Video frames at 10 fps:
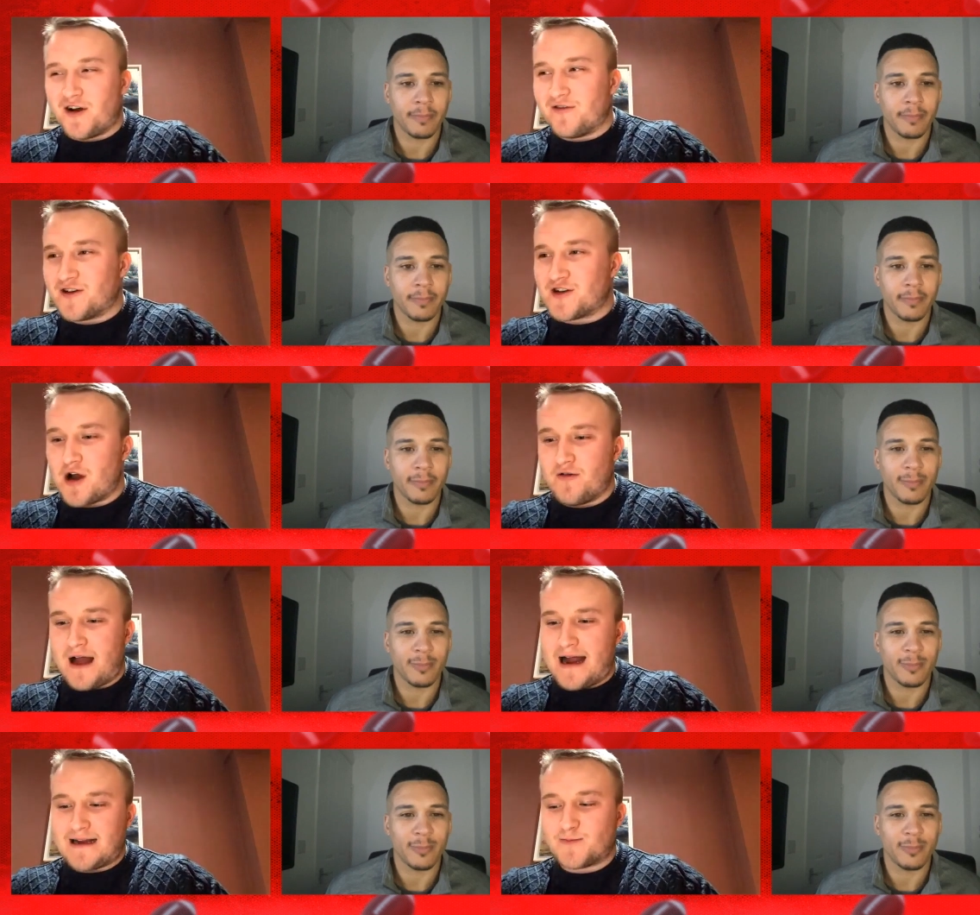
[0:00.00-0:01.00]
Speaker 1: of the show
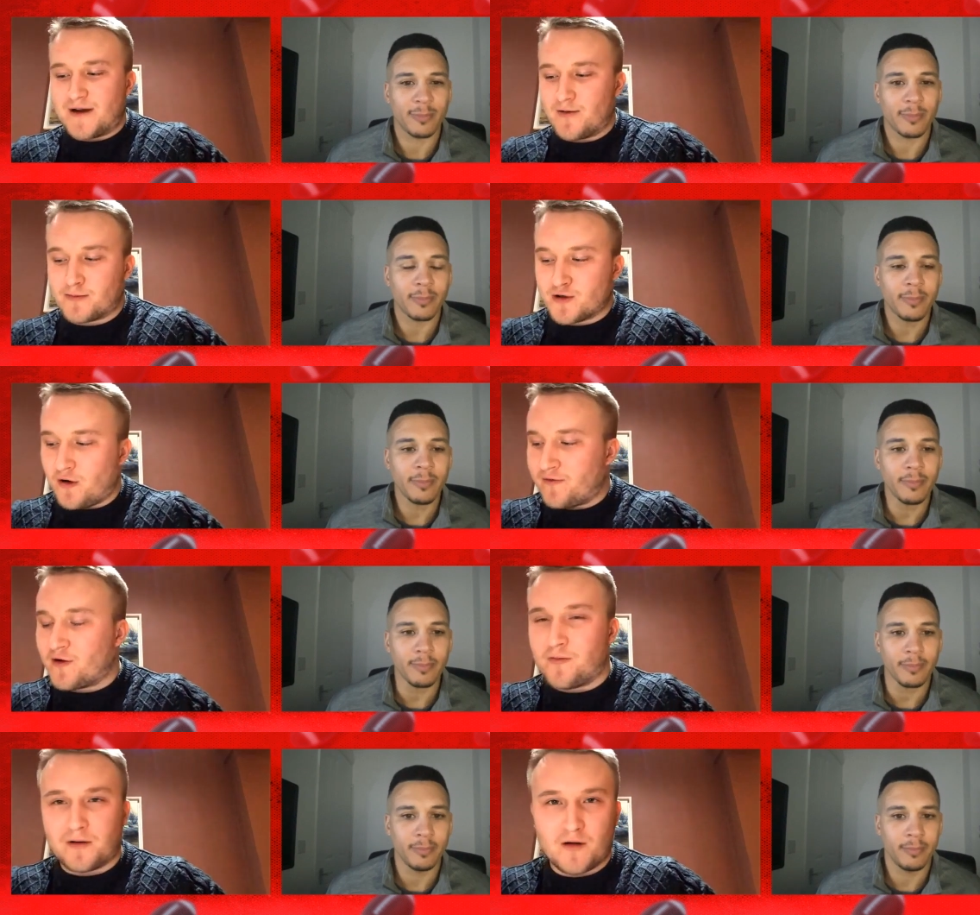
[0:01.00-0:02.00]
that it's been a tough
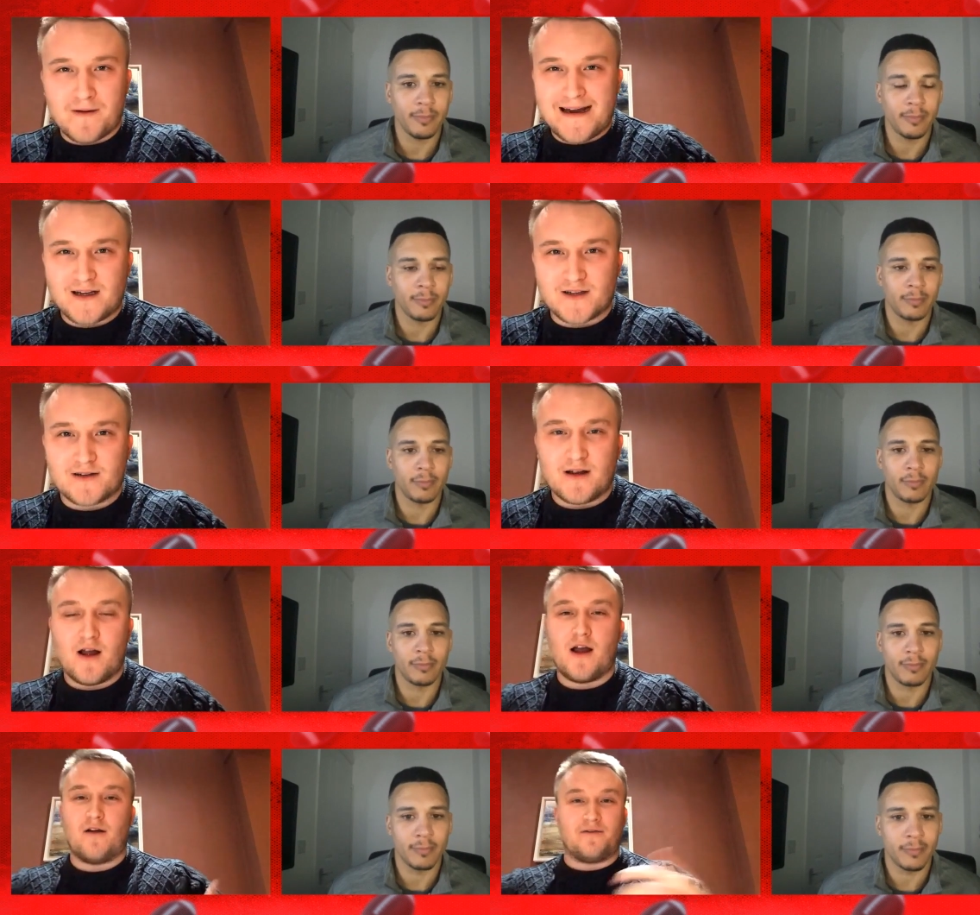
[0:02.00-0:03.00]
couple of weeks
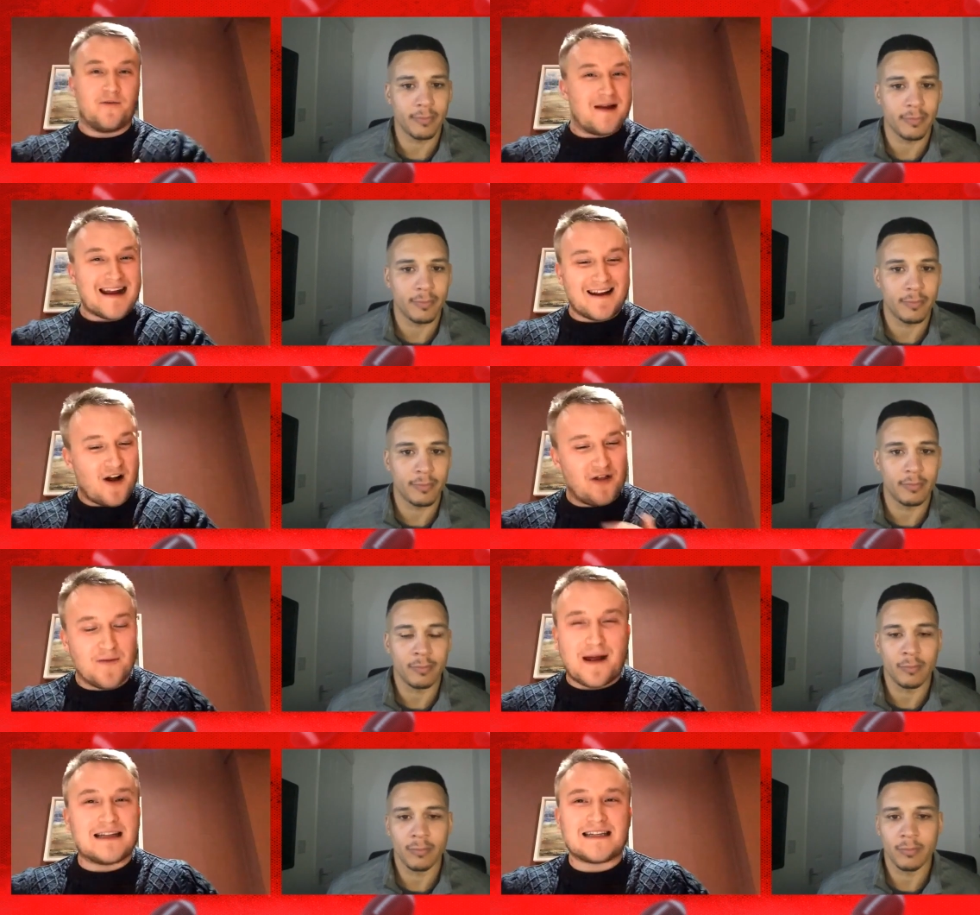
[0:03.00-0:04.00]
uh, for me on
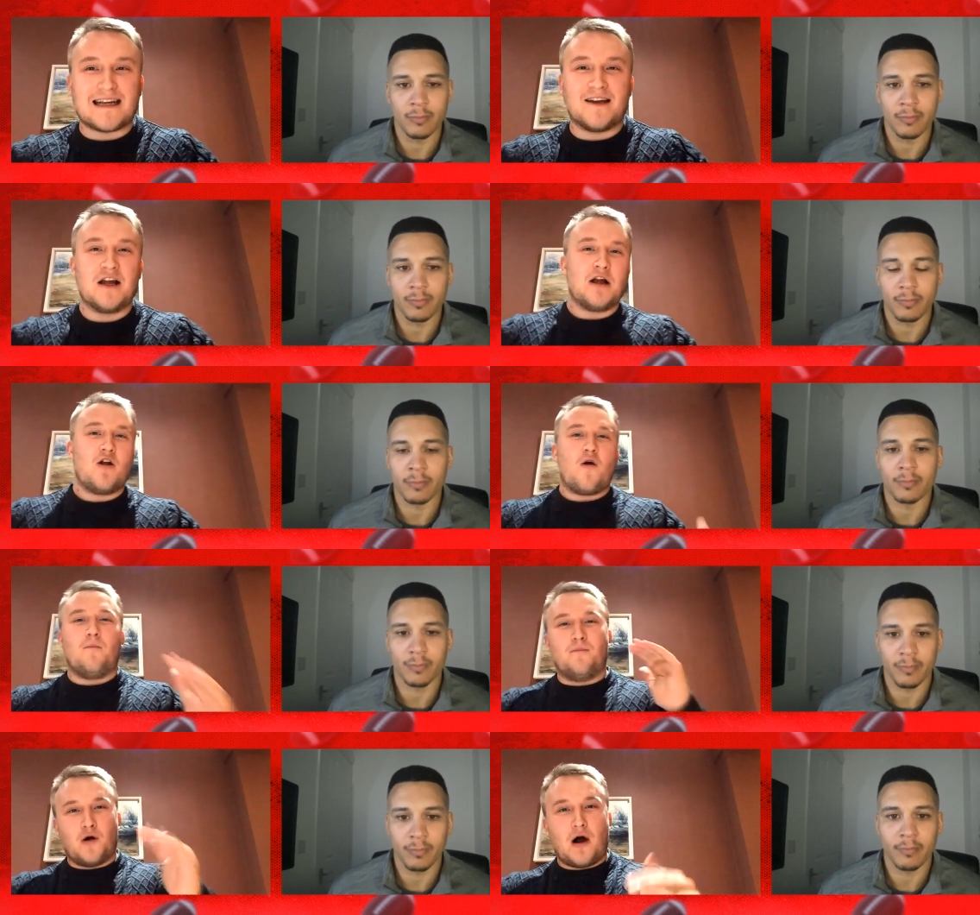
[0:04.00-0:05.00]
the betting,
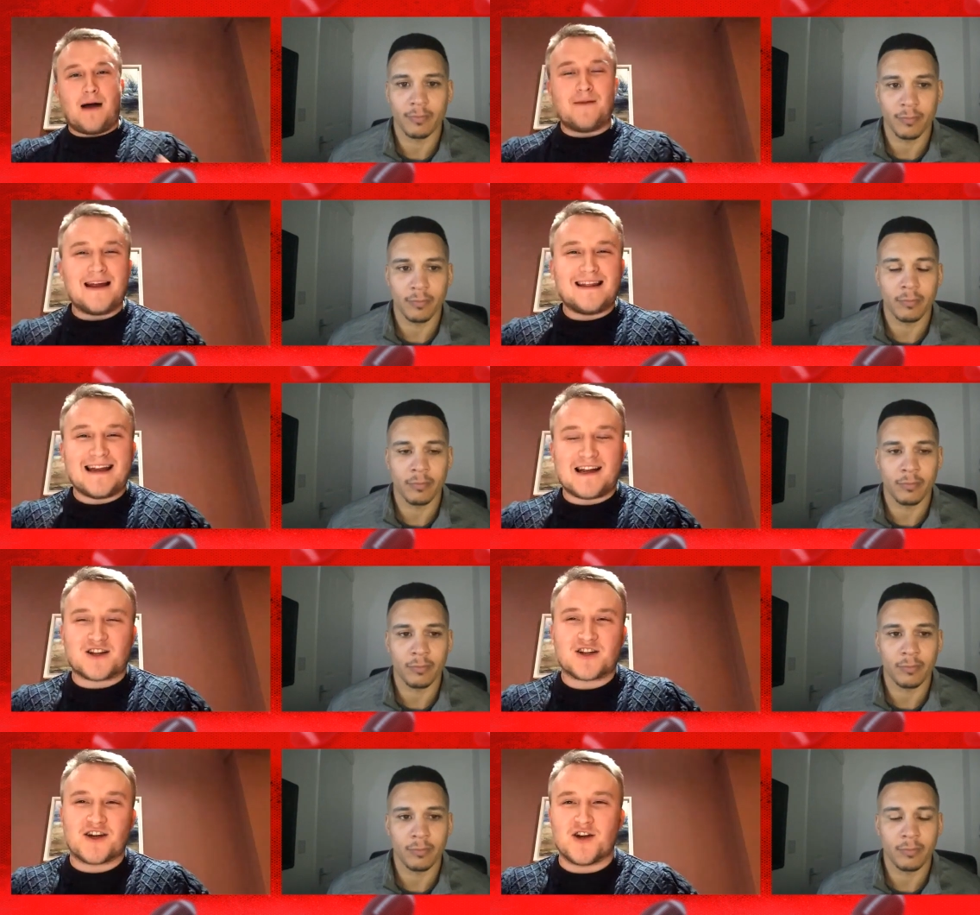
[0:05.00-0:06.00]
but I made the
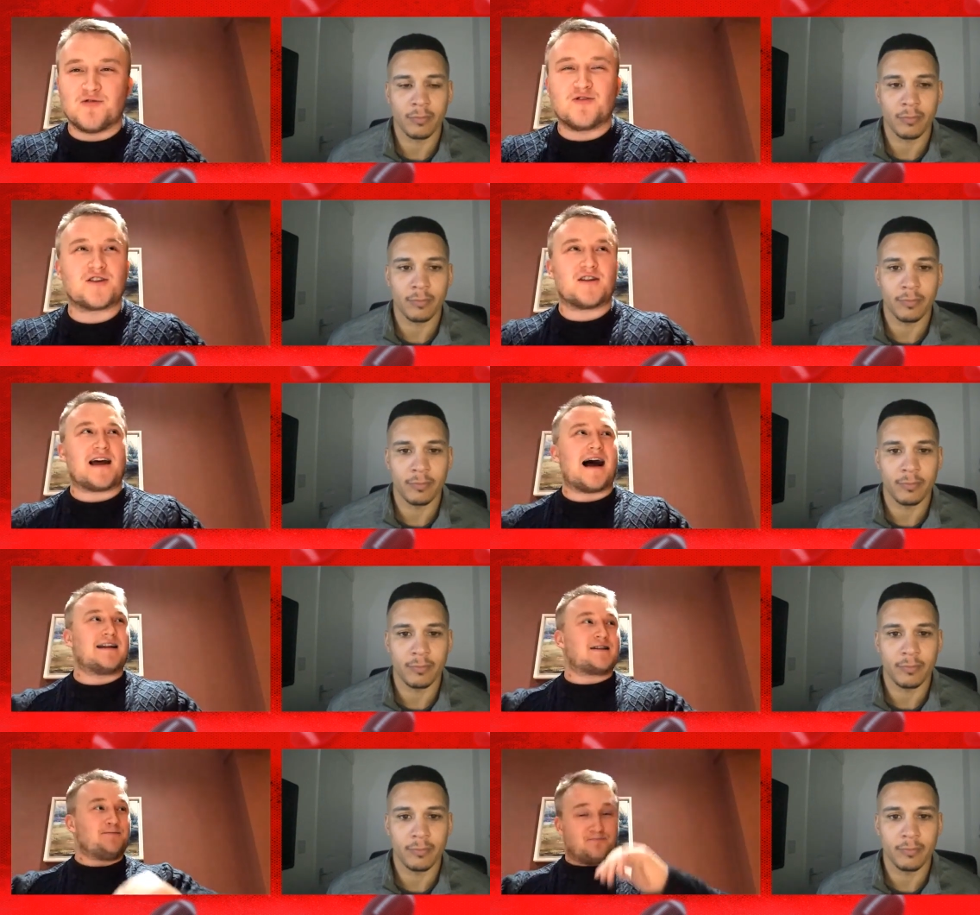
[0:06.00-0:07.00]
excuse
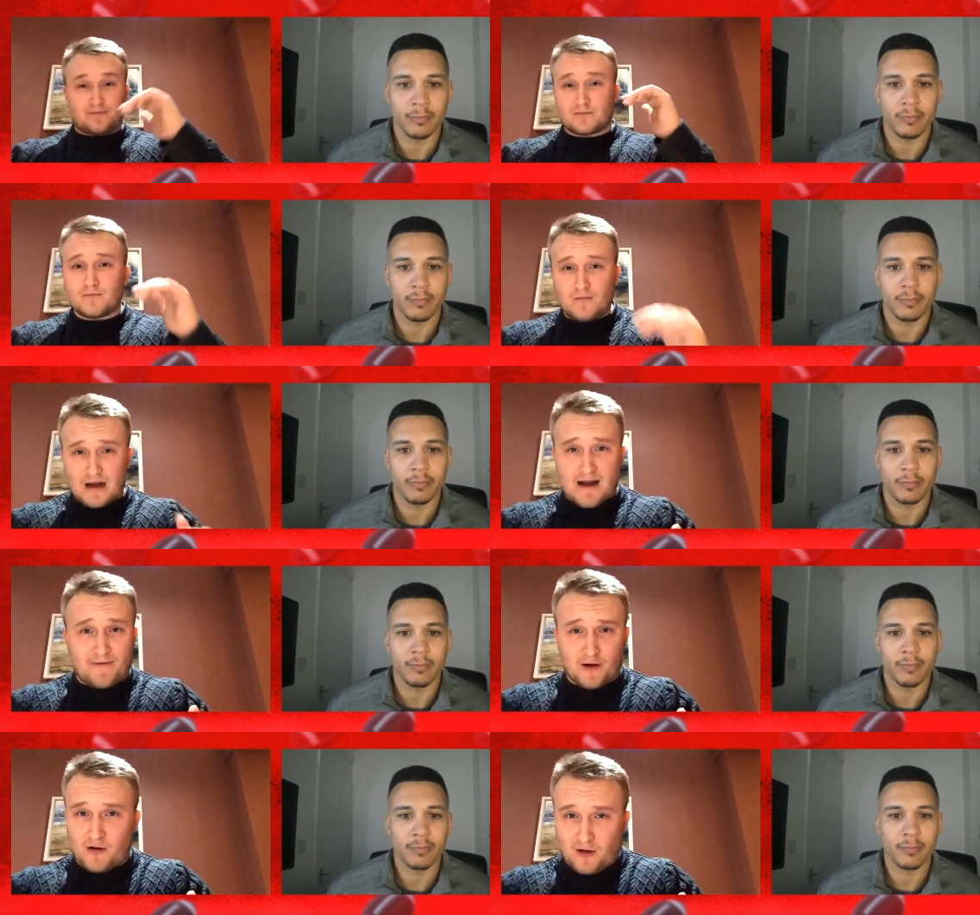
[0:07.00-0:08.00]
that I
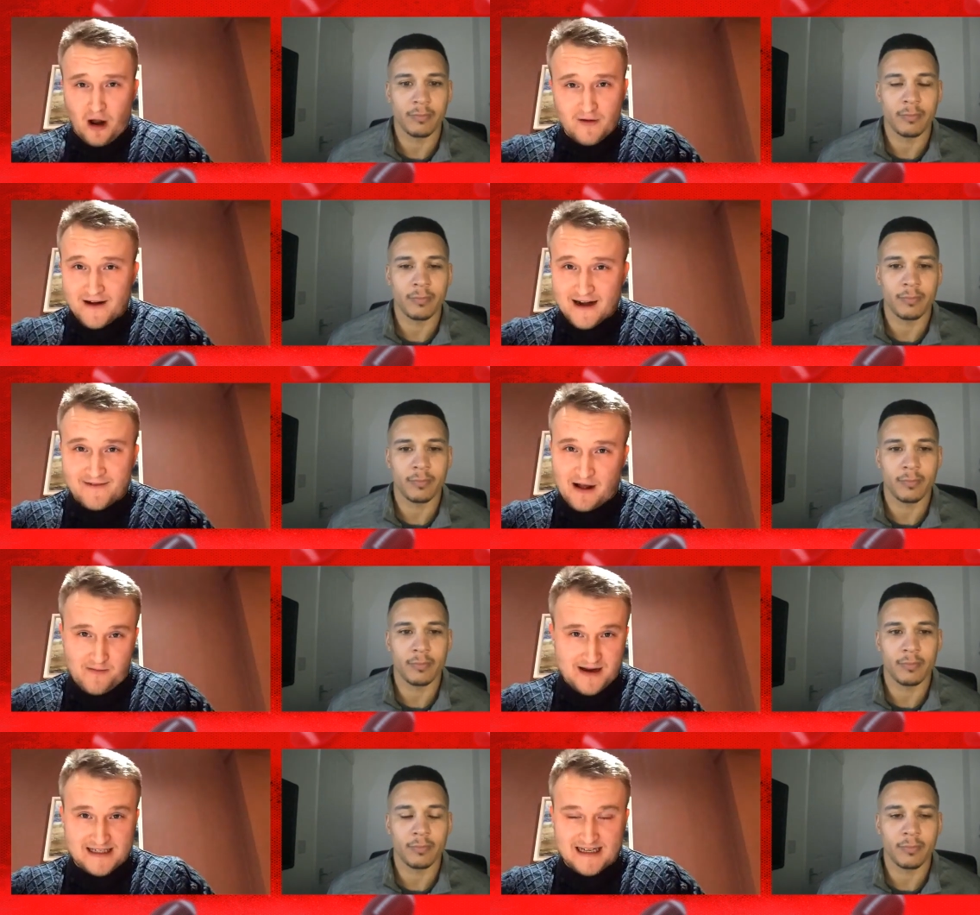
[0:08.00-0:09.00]
follow a lot of
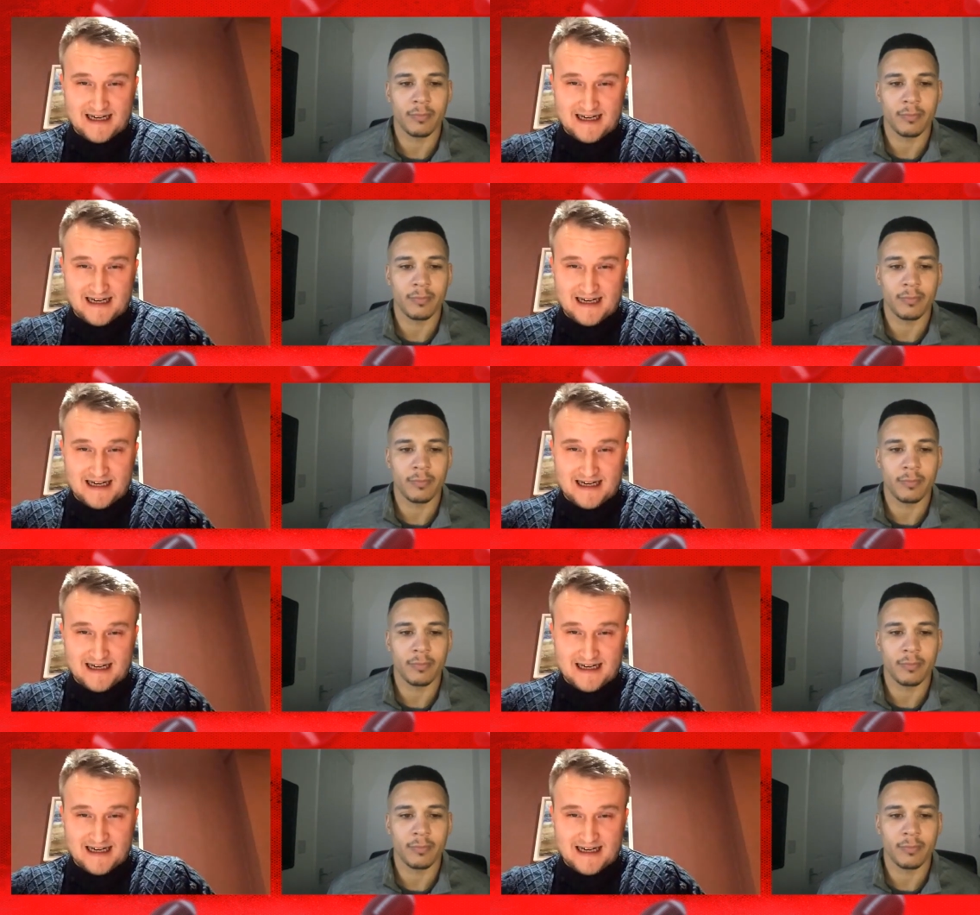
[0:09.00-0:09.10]
NFL betting